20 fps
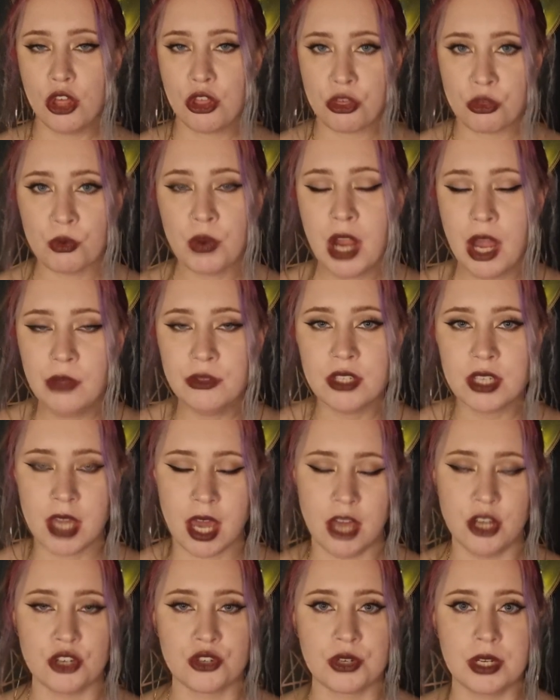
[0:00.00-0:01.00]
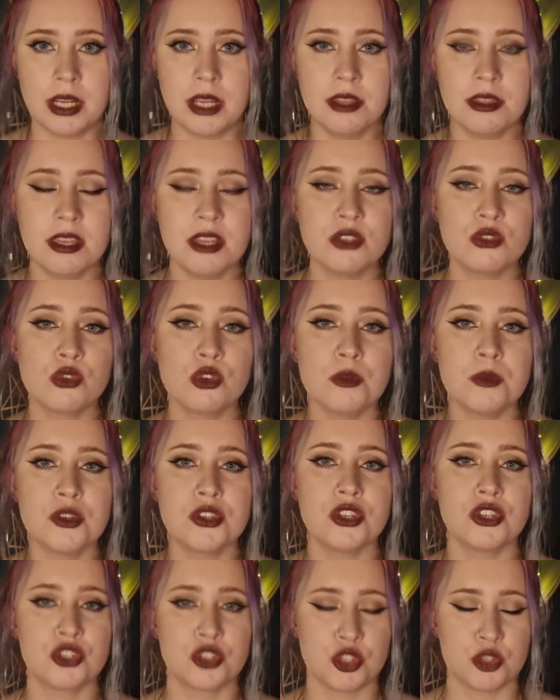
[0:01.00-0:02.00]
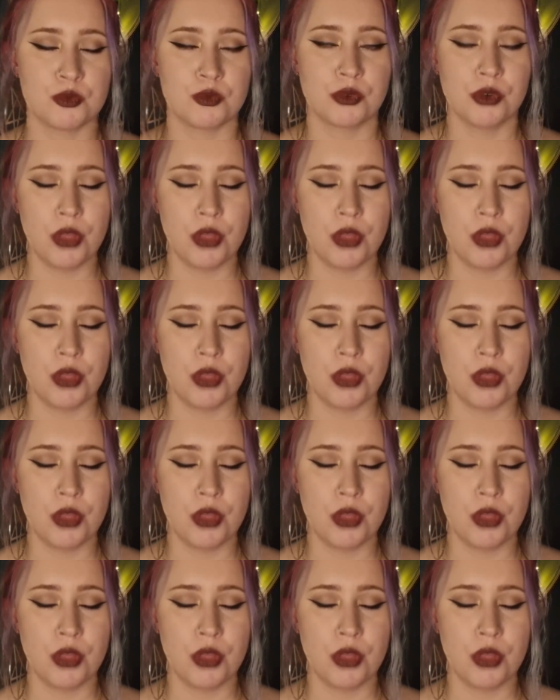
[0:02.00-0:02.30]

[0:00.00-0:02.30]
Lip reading: Throughout the country, these rumors just